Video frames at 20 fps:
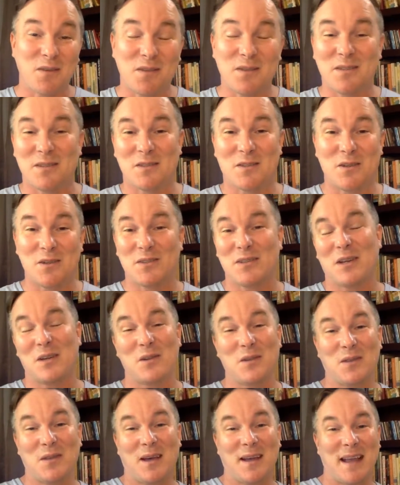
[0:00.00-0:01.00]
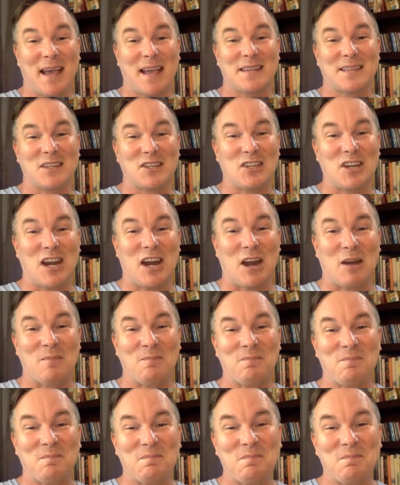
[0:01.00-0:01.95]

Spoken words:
Tucson New Thought has to share.